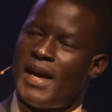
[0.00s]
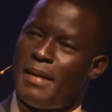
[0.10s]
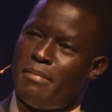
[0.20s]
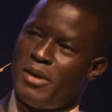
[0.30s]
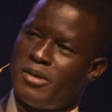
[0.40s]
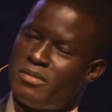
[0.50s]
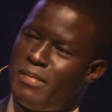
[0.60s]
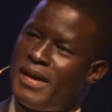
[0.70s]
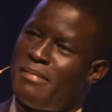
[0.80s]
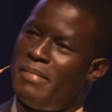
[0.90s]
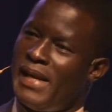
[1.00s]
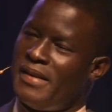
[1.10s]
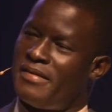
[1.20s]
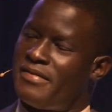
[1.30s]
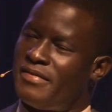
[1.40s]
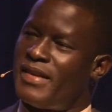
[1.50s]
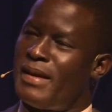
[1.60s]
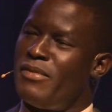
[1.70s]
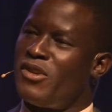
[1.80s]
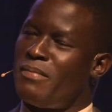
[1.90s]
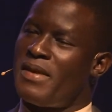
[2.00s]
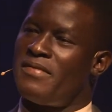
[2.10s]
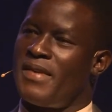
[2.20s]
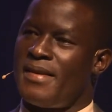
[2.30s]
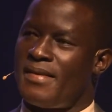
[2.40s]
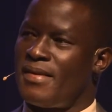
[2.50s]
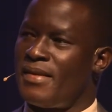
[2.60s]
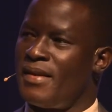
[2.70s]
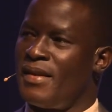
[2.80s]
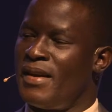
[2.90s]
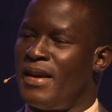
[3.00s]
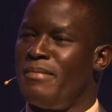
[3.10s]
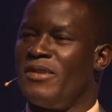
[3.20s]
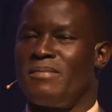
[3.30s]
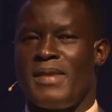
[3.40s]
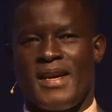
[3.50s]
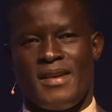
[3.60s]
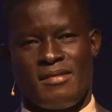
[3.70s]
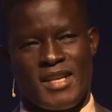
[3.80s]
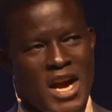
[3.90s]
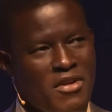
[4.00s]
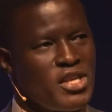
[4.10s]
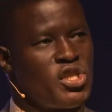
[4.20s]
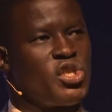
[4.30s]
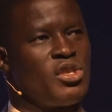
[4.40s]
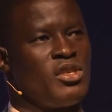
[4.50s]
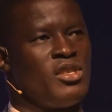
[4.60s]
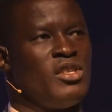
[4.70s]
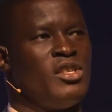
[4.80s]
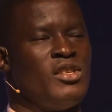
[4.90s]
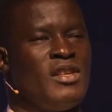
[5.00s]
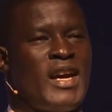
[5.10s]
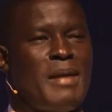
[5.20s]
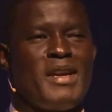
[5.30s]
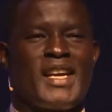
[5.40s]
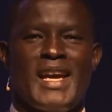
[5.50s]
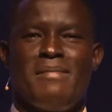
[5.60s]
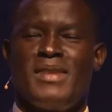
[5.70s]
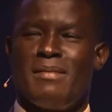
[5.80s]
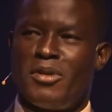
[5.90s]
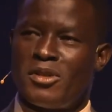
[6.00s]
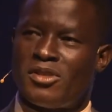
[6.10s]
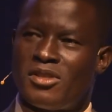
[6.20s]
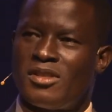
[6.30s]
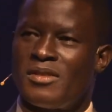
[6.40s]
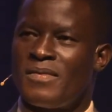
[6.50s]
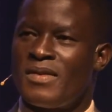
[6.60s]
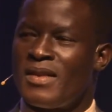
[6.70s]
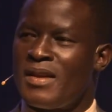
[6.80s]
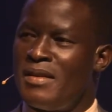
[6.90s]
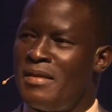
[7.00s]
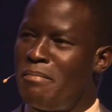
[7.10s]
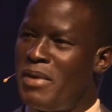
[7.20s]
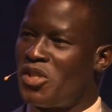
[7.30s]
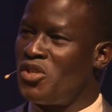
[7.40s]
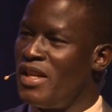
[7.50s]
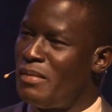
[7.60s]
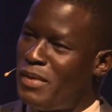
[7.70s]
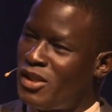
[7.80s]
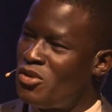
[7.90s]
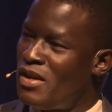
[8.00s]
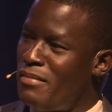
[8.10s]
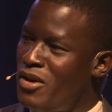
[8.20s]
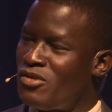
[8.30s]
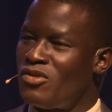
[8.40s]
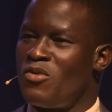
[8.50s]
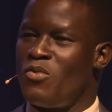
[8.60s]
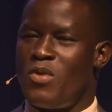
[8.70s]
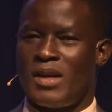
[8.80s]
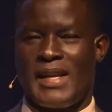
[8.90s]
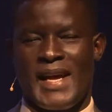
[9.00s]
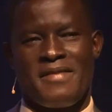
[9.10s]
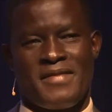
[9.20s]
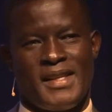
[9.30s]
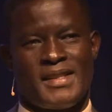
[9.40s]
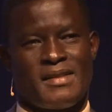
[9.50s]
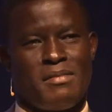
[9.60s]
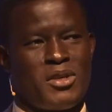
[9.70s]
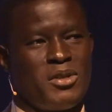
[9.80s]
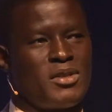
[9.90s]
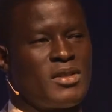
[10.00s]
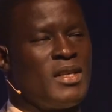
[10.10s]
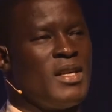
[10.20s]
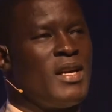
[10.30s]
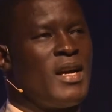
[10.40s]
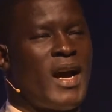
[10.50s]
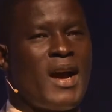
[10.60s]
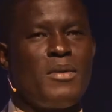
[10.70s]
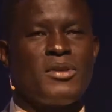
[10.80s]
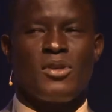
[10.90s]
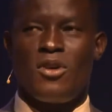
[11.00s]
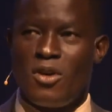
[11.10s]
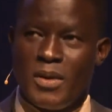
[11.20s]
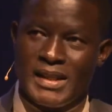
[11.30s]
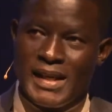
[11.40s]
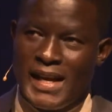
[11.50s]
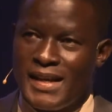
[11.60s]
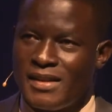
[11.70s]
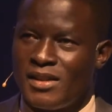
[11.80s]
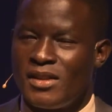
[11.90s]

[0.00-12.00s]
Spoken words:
I built my belief, I built my faith, I built my courage. I became the most passionate person about what life is because I was always glad